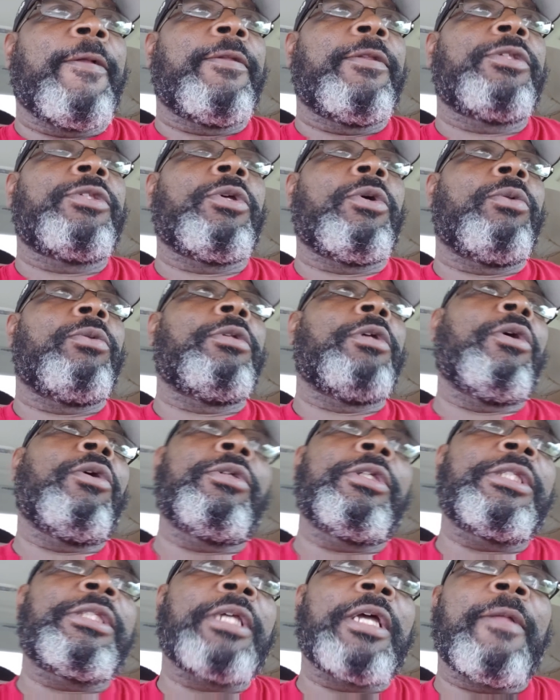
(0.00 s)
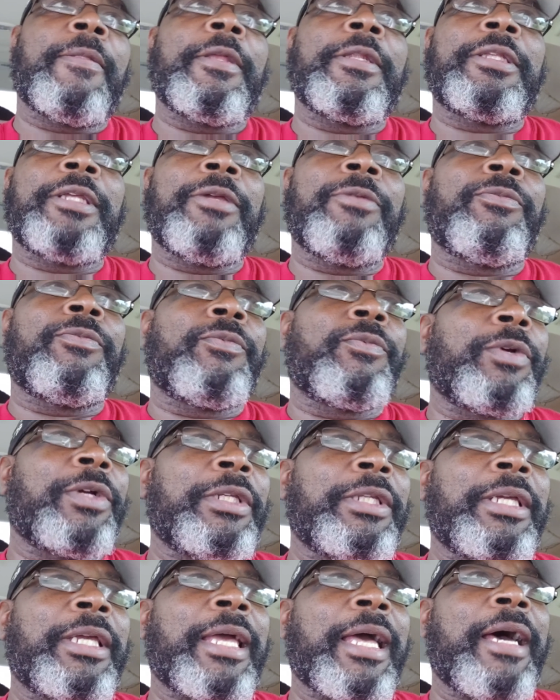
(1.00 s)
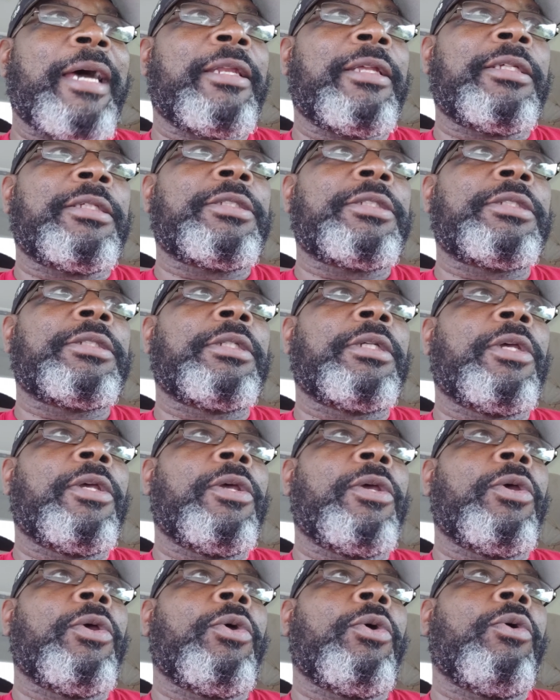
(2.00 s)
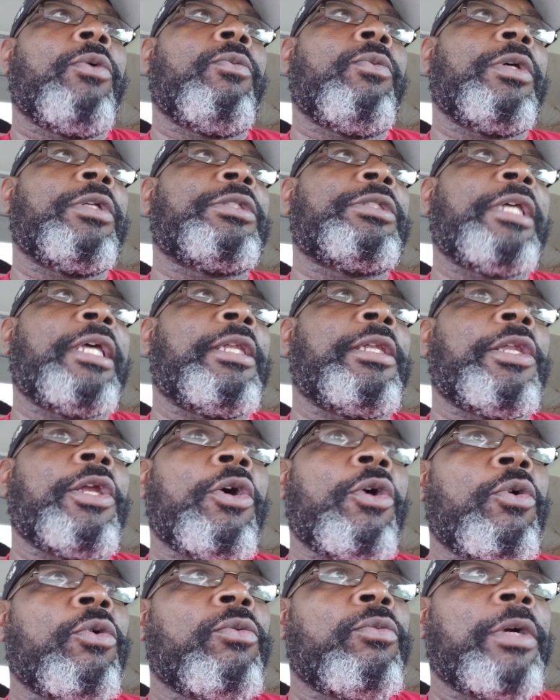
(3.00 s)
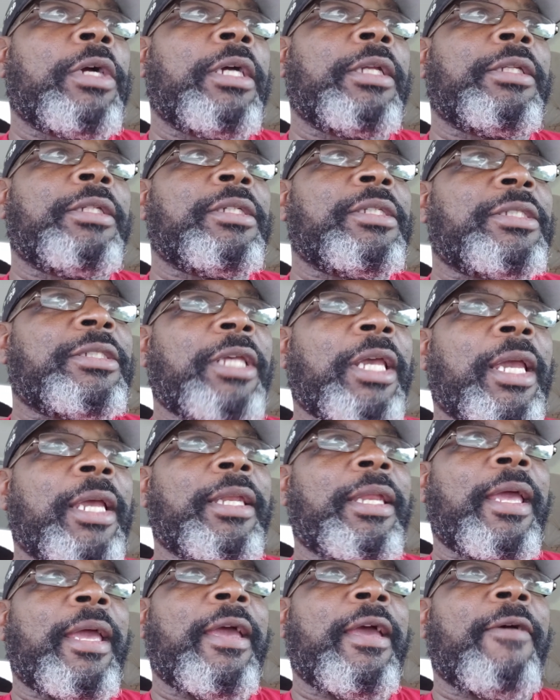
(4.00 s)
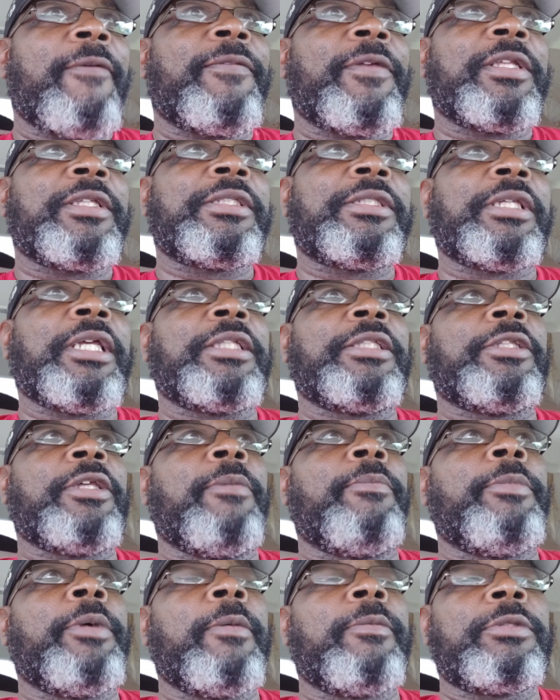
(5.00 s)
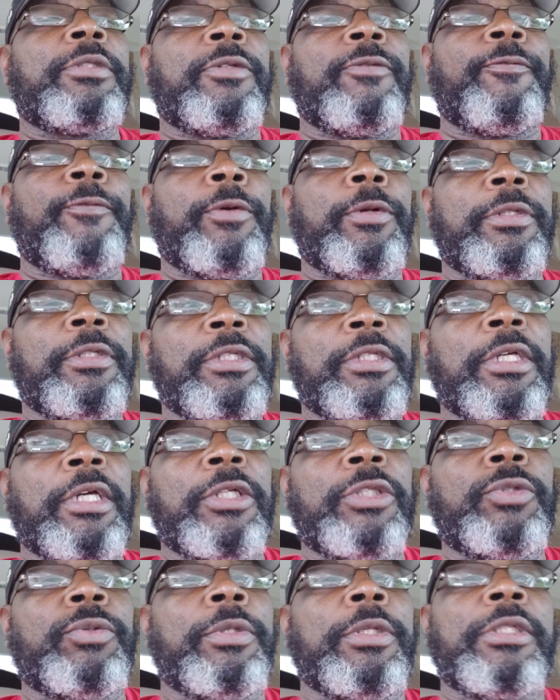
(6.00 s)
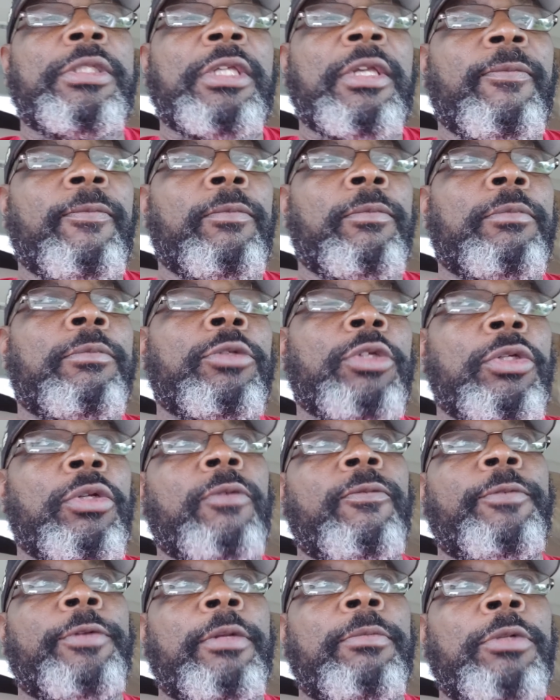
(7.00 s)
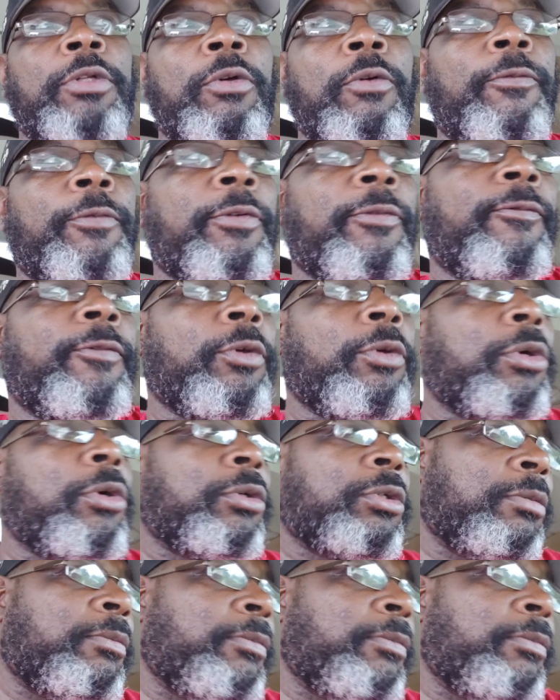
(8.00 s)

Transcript: So the only time that they really got us was that long run in the second half that set them up for the 27, for them to go for the field goal to